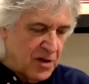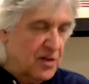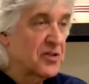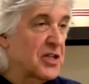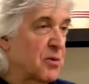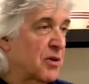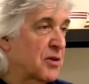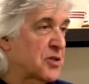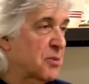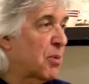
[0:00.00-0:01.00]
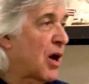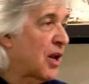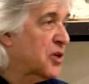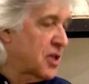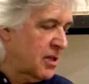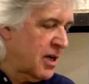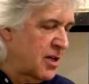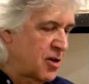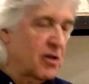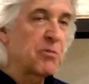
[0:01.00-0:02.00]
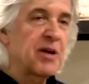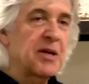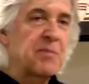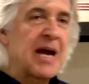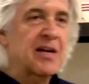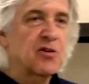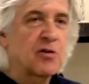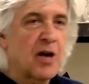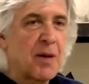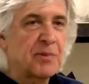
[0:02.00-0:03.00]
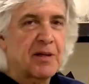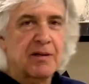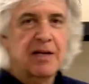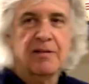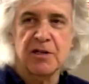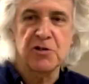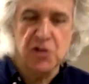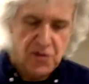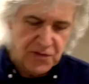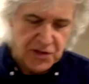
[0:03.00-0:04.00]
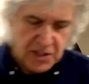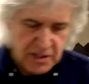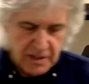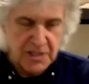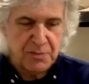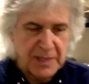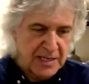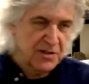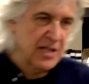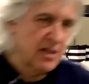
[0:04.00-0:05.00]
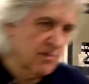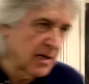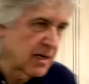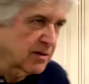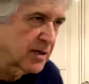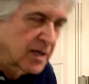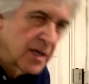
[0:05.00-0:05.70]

You can see where there's some polishing done. You can bring it back to an optically clear surface. Here, let's pass that around.